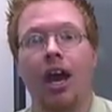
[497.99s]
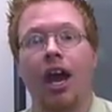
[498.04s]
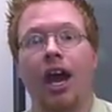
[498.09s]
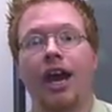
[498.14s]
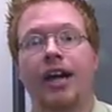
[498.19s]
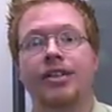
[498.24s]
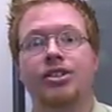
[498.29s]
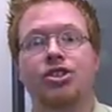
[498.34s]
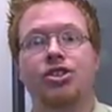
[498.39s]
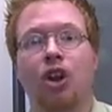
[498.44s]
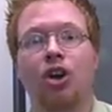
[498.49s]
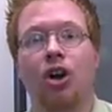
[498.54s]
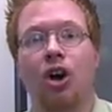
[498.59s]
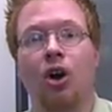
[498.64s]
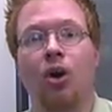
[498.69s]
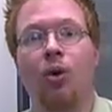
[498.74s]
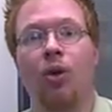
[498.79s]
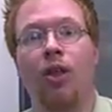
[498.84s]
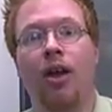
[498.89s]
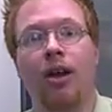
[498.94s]
And
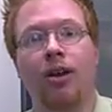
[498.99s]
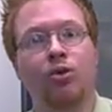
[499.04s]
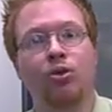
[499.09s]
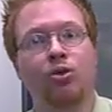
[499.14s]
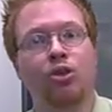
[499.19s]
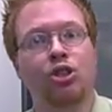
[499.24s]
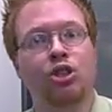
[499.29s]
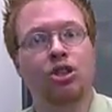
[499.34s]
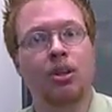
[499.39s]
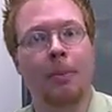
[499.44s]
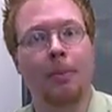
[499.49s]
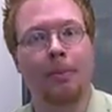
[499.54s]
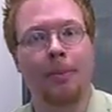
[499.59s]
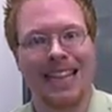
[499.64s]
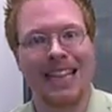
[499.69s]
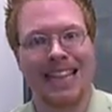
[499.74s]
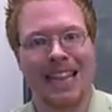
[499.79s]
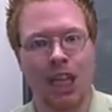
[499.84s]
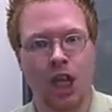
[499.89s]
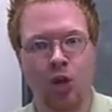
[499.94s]
so then you
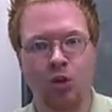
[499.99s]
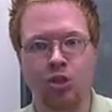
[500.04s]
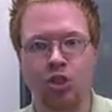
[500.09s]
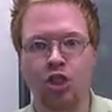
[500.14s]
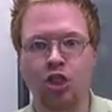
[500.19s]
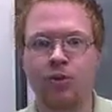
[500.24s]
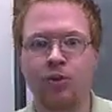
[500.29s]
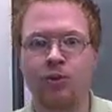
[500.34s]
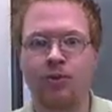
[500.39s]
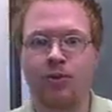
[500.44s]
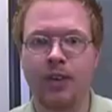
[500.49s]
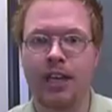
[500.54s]
submit those new